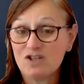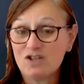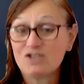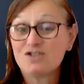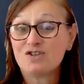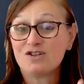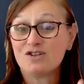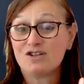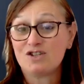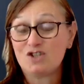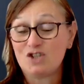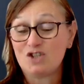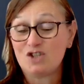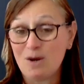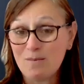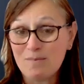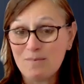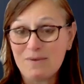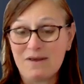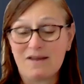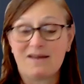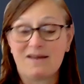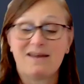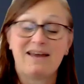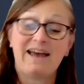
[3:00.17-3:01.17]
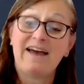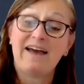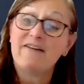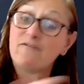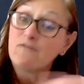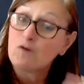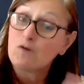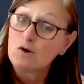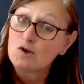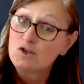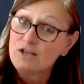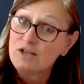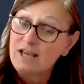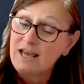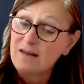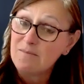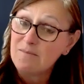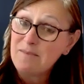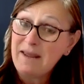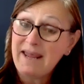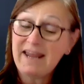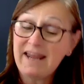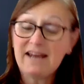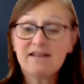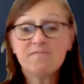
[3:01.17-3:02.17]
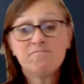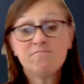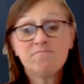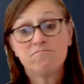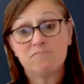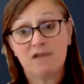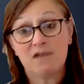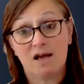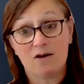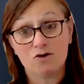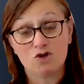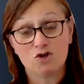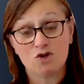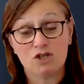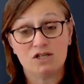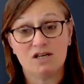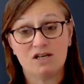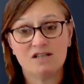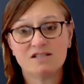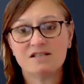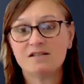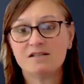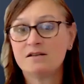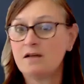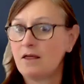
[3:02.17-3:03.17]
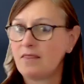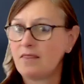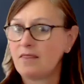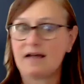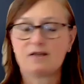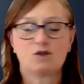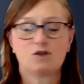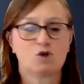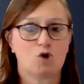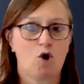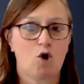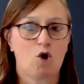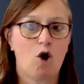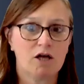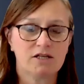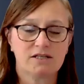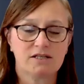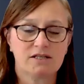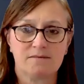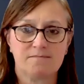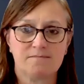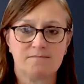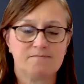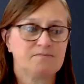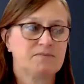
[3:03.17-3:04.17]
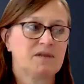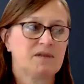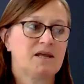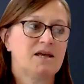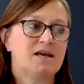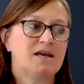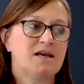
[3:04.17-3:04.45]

have just started jumping. At first, she had pain. Now she doesn't. That's awesome.